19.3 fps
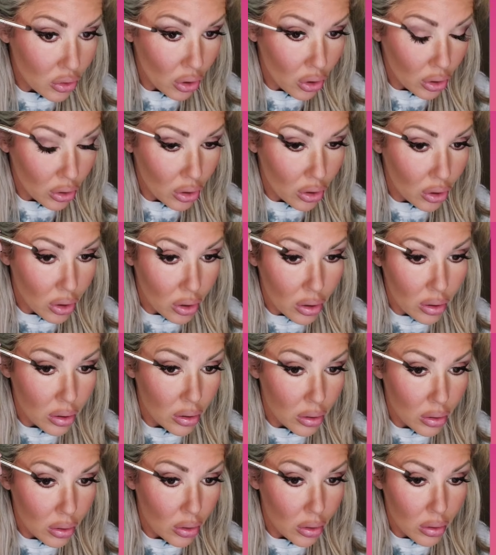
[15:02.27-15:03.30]
darker
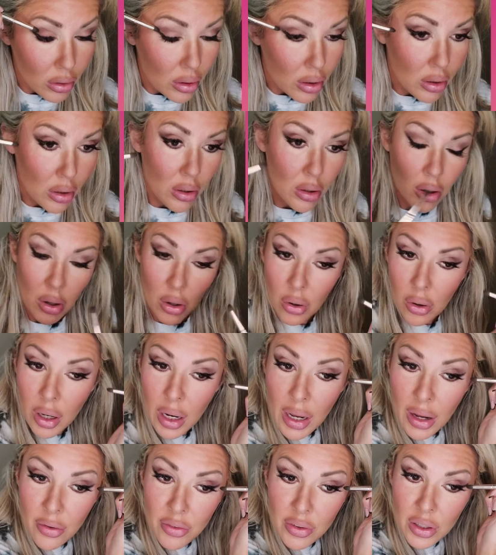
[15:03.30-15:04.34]
or
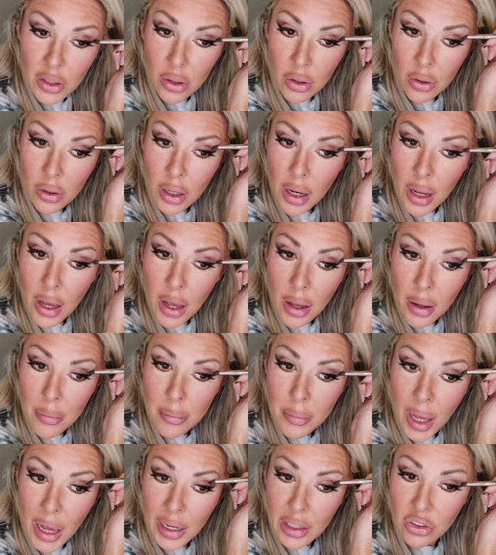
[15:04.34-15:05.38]
heavier
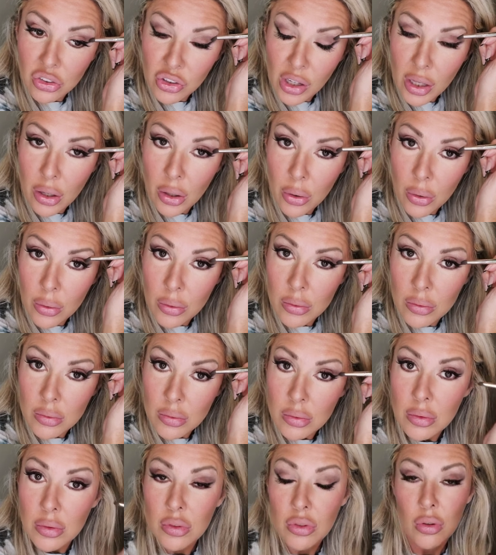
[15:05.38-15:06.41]
eyeshadow
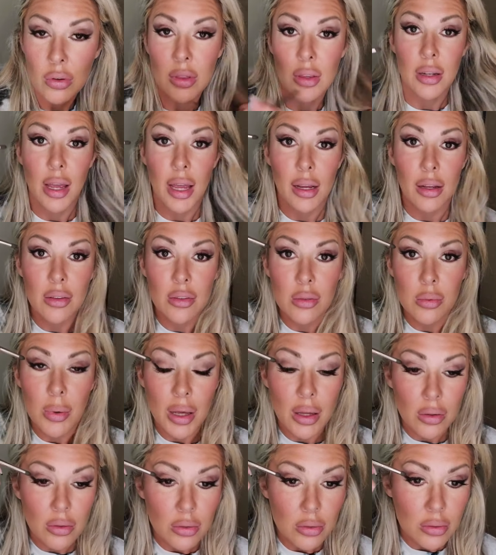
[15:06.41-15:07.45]
during the day as
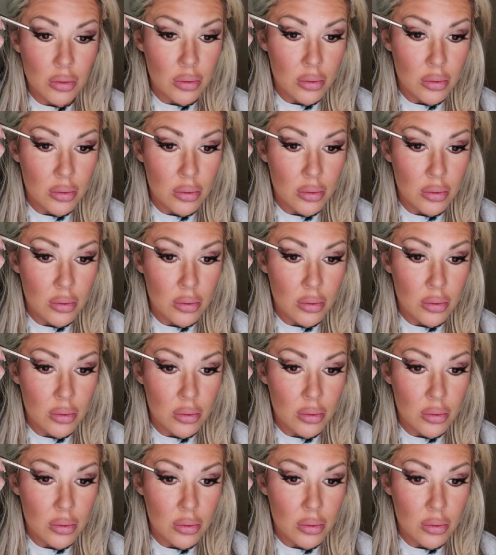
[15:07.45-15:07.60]
well.